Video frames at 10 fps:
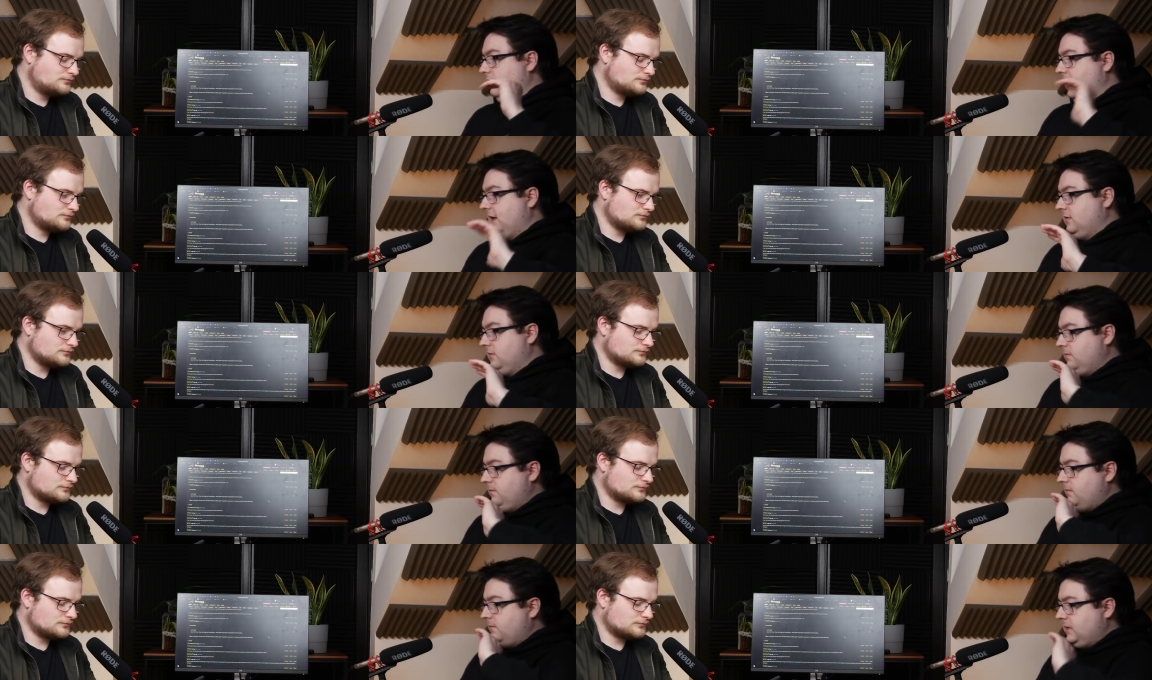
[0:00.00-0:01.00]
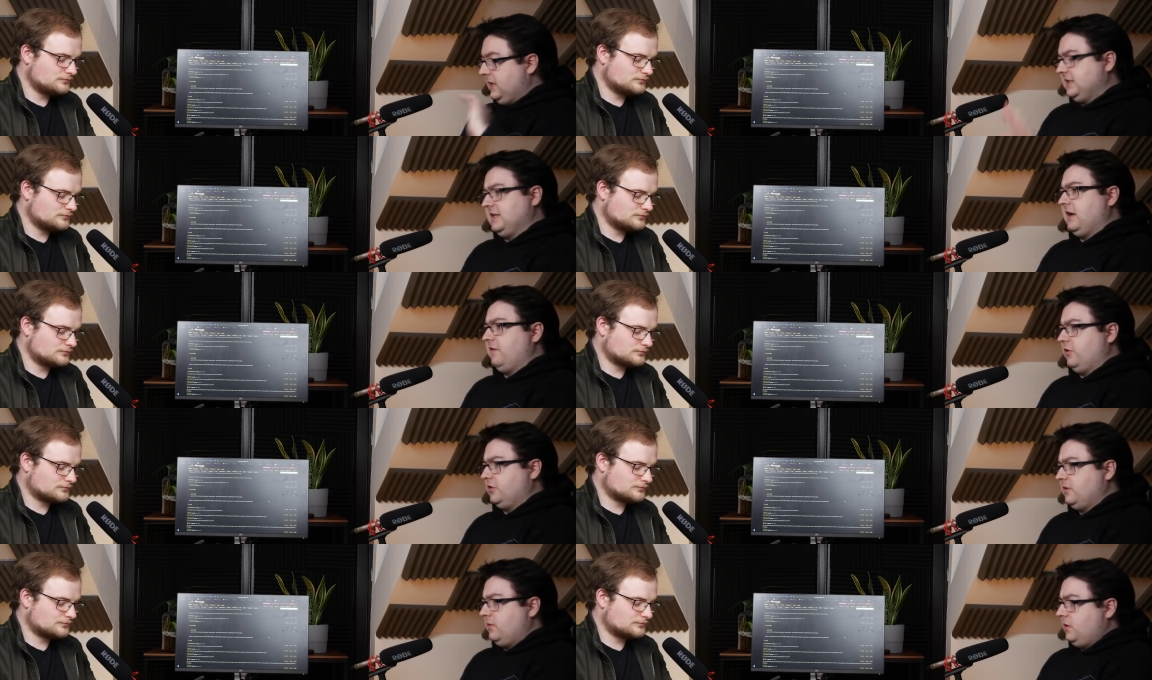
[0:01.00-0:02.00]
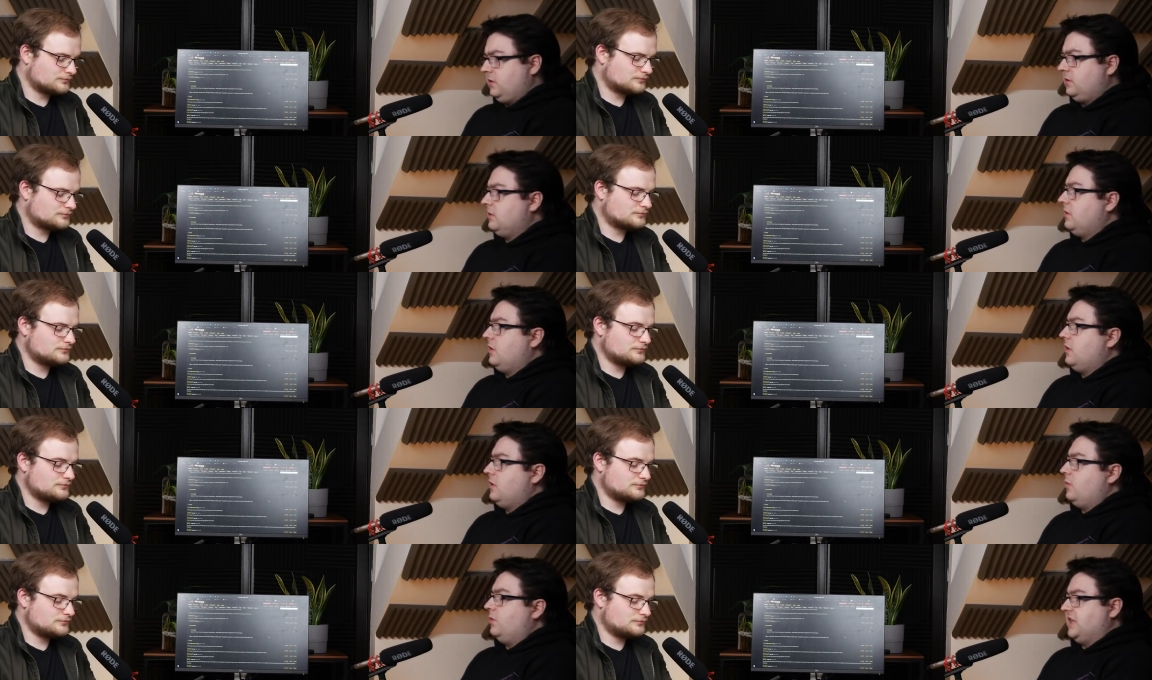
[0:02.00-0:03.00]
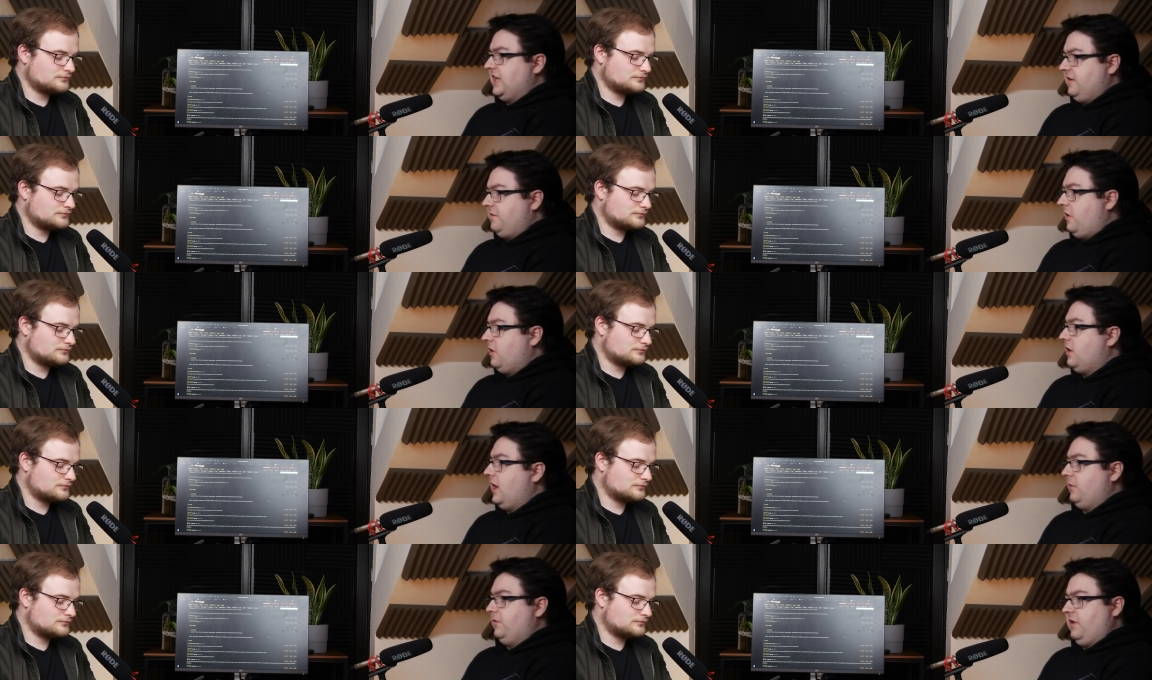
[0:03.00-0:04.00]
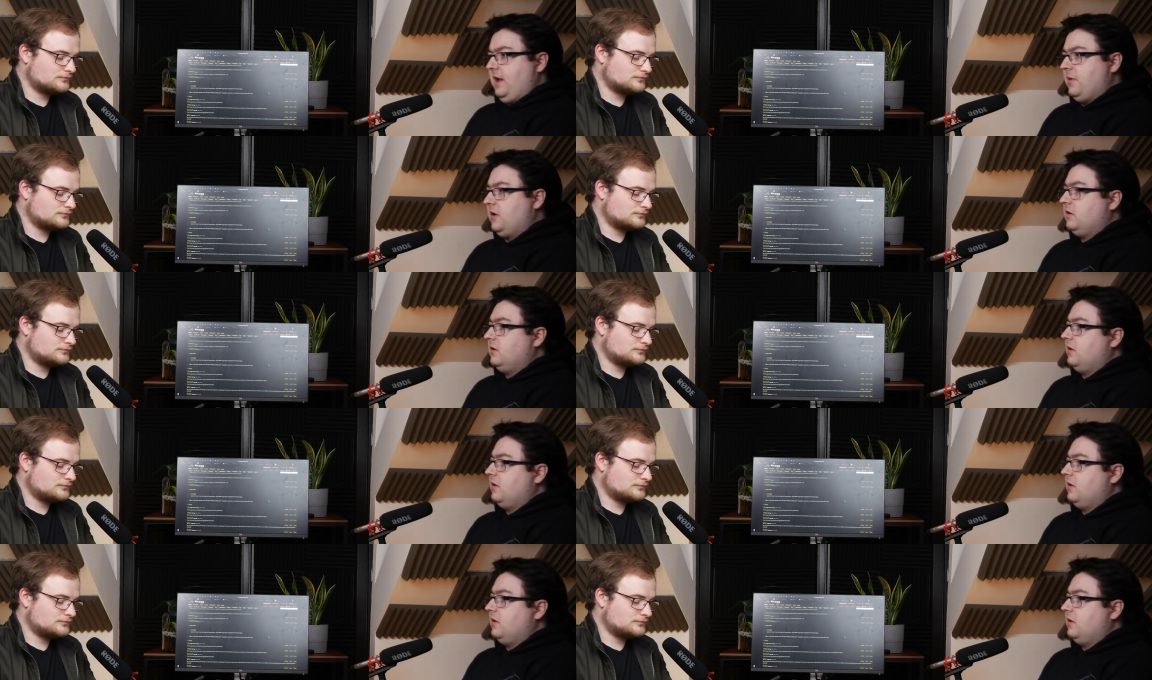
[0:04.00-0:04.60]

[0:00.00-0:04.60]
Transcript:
Speaker 1: like classic anniversary one was LFR and it was a nightmare.